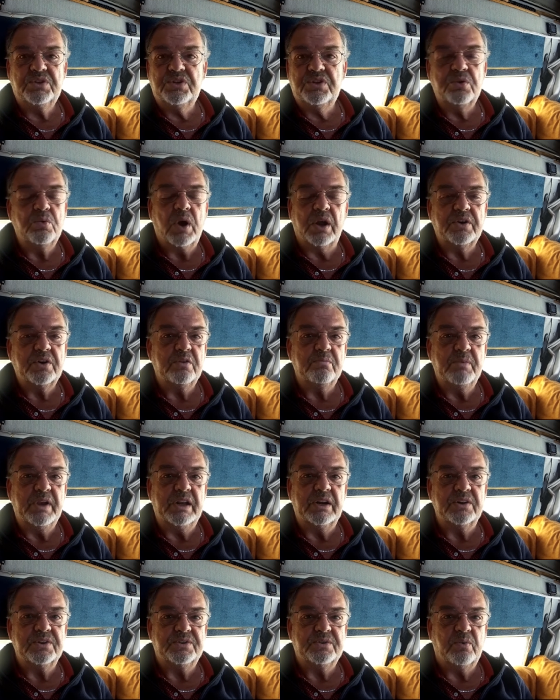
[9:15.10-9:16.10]
200
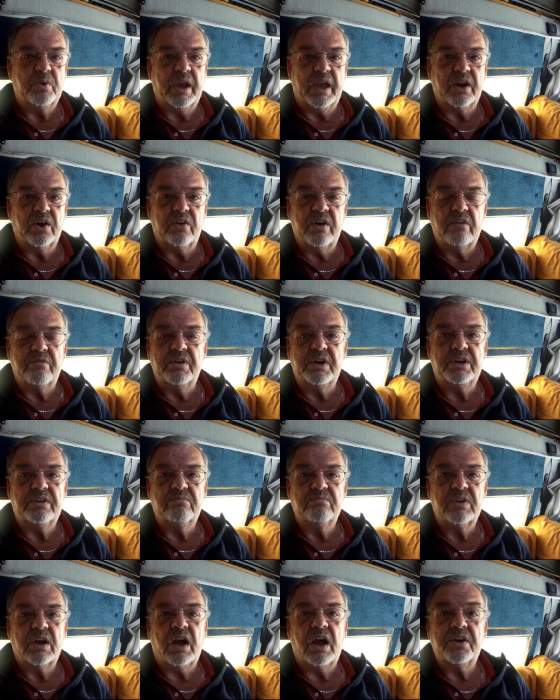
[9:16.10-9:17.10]
meters away or every
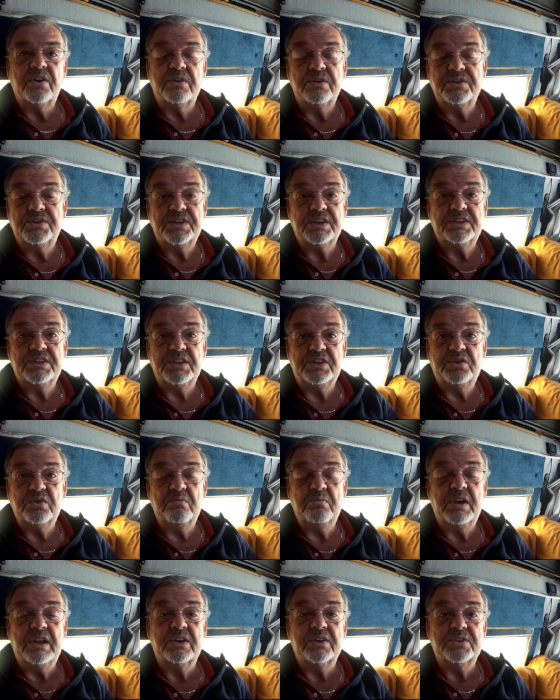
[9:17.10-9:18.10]
162
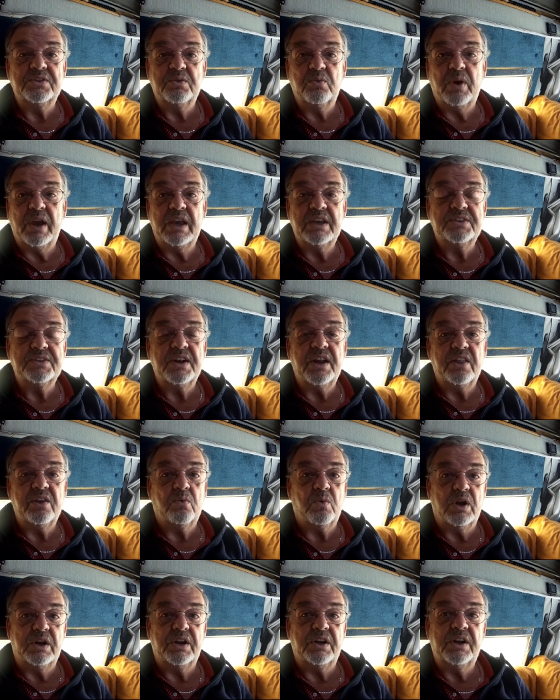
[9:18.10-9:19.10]
meters away is another
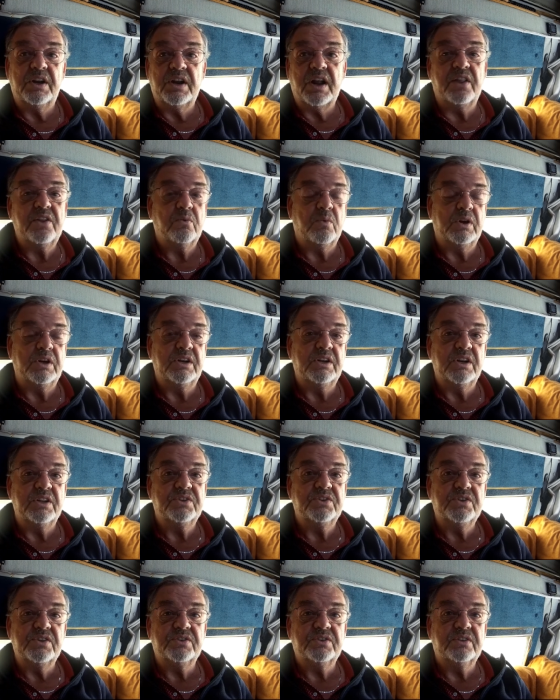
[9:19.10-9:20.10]
one and another one and
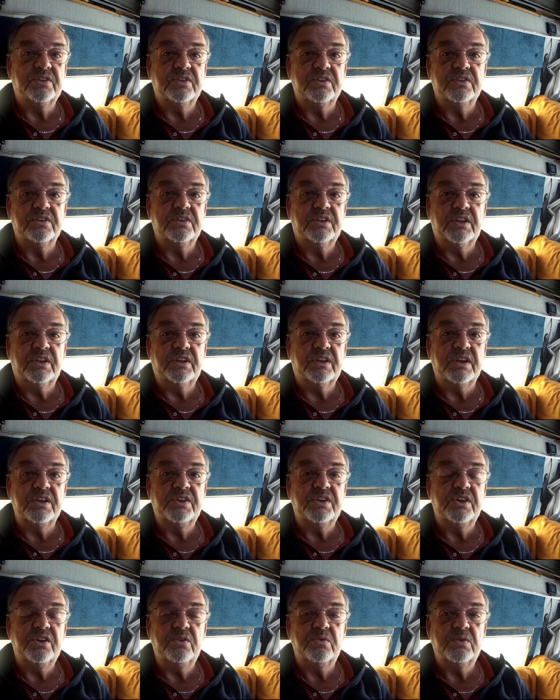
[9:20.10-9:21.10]
it's just
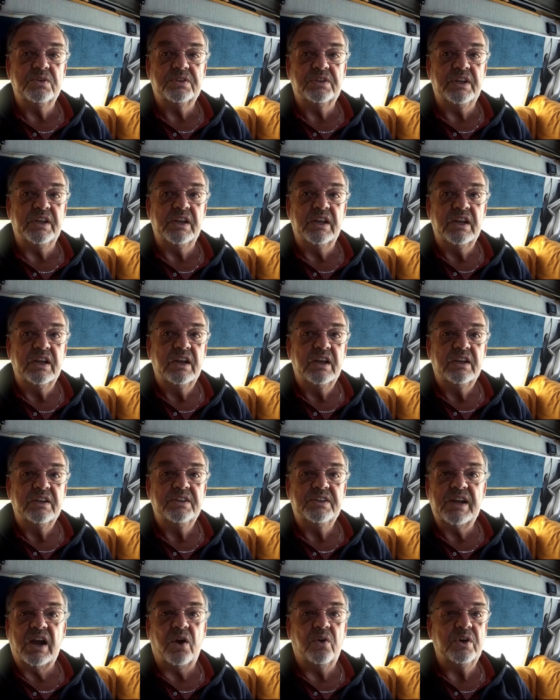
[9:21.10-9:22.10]
continuously
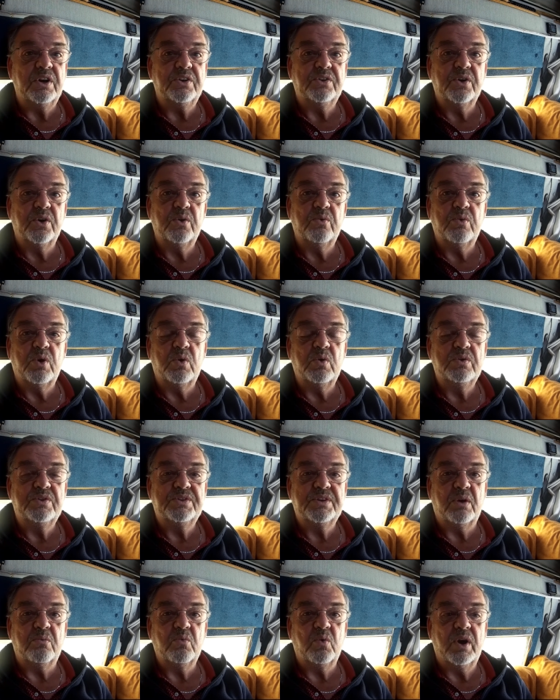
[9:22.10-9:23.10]
down a dirt road
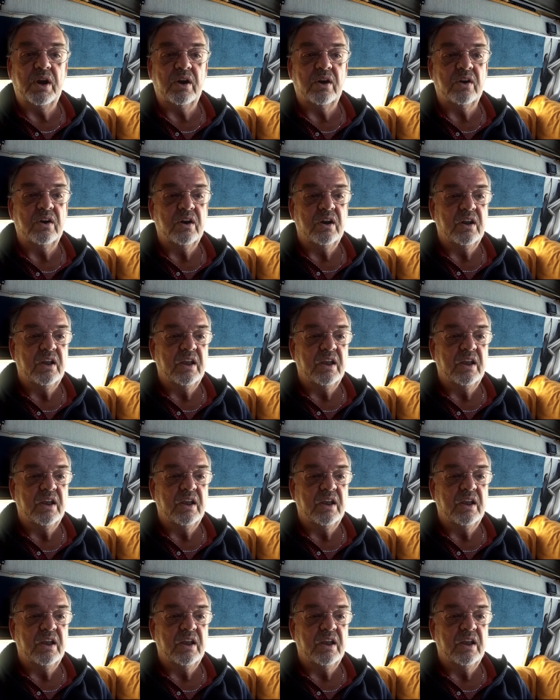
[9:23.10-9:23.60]
somewhere